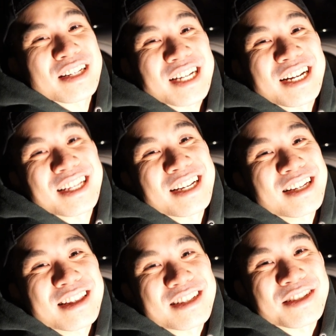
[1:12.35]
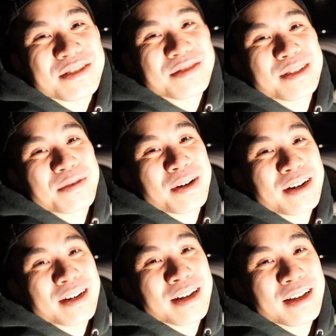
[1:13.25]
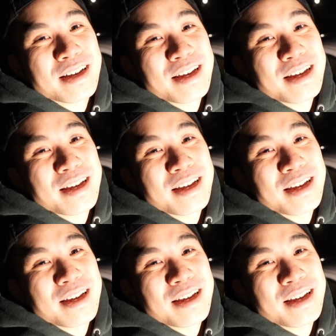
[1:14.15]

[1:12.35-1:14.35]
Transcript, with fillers: It's kind of like the shoes you're wearing.